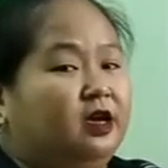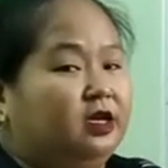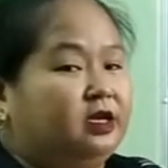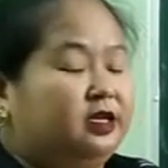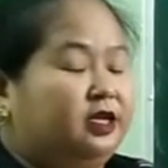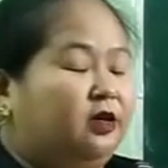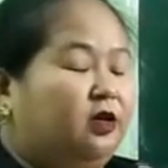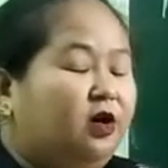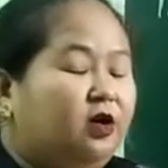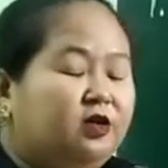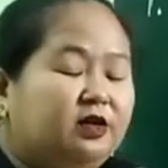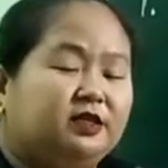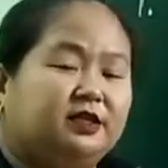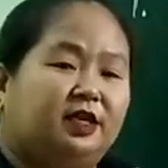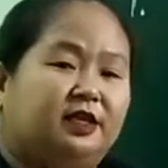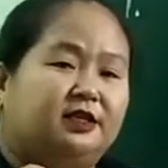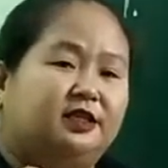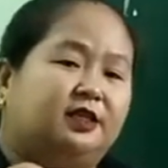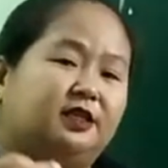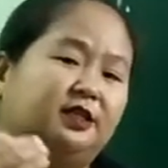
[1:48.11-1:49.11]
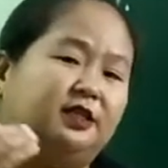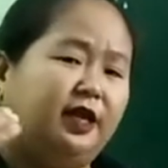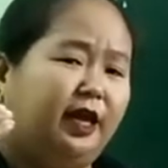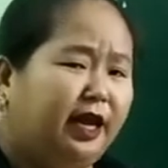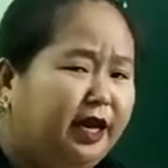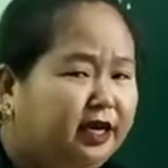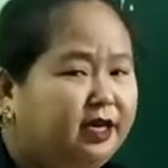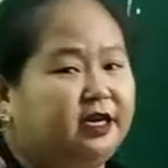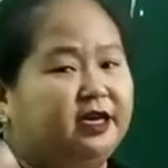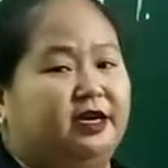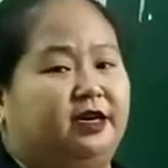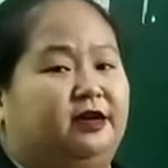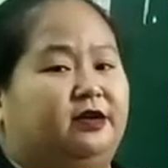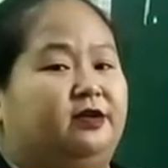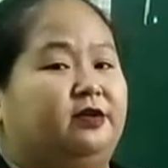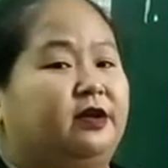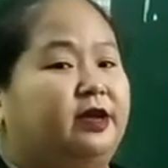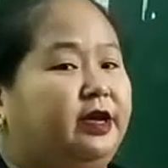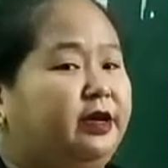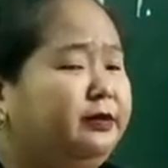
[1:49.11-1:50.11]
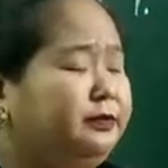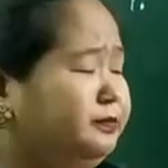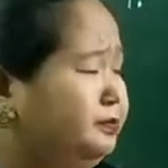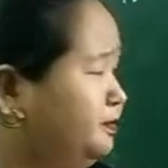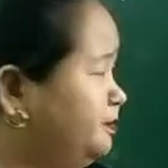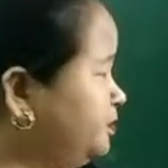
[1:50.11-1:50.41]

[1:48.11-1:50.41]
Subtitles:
They always suggest any. Okay.